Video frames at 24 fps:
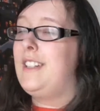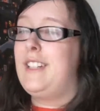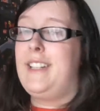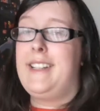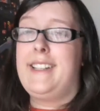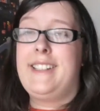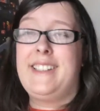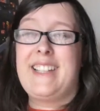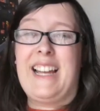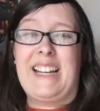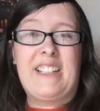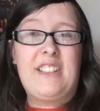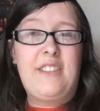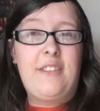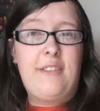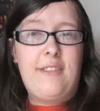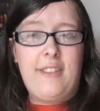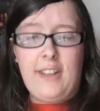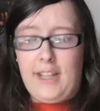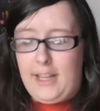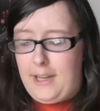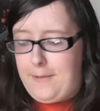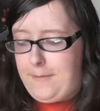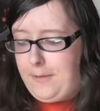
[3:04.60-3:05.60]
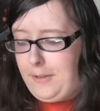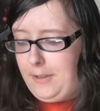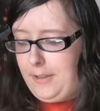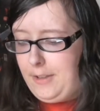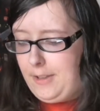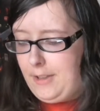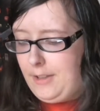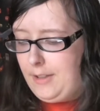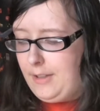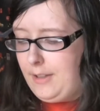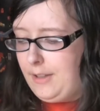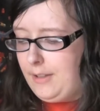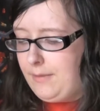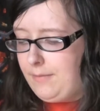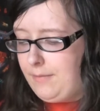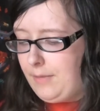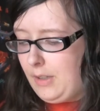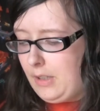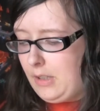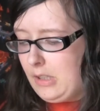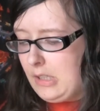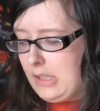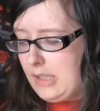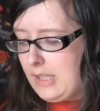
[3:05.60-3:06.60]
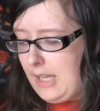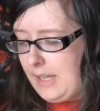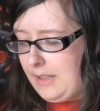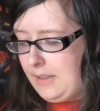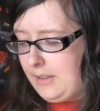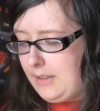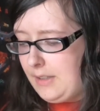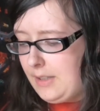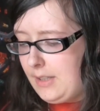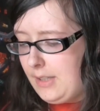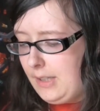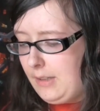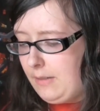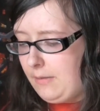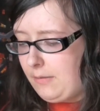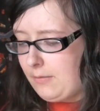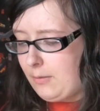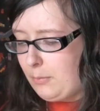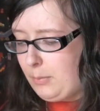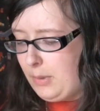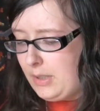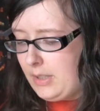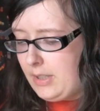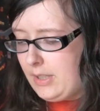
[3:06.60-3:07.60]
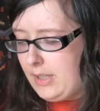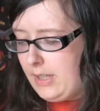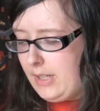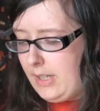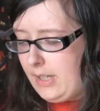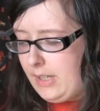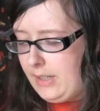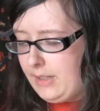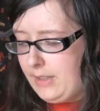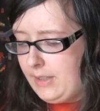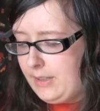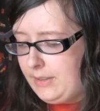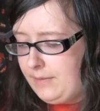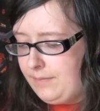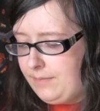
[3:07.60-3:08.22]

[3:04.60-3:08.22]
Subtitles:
exact flavours and scents from a tea.